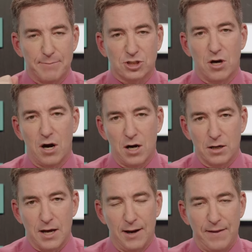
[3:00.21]
up his
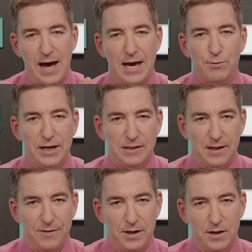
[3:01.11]
car, got on the highway,
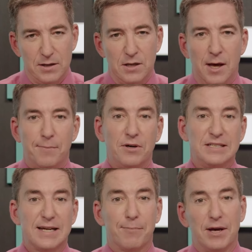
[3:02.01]
and then the
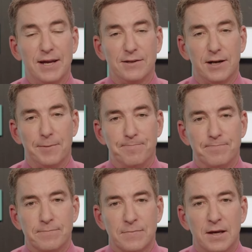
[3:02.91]
police apprehended him.
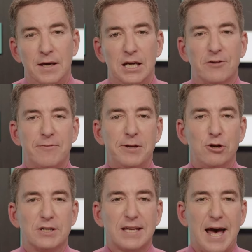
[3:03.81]
Here from the
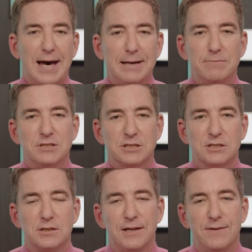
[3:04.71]
New York
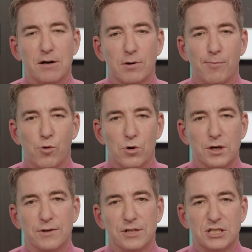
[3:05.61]
Times in their
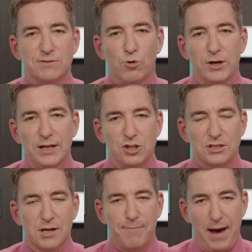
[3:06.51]
report this morning,
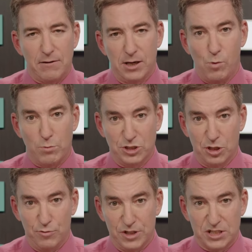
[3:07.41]
just compiling what was
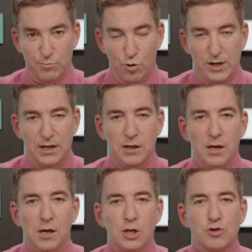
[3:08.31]
known this morning,
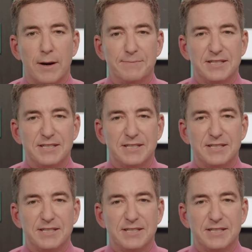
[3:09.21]
Trump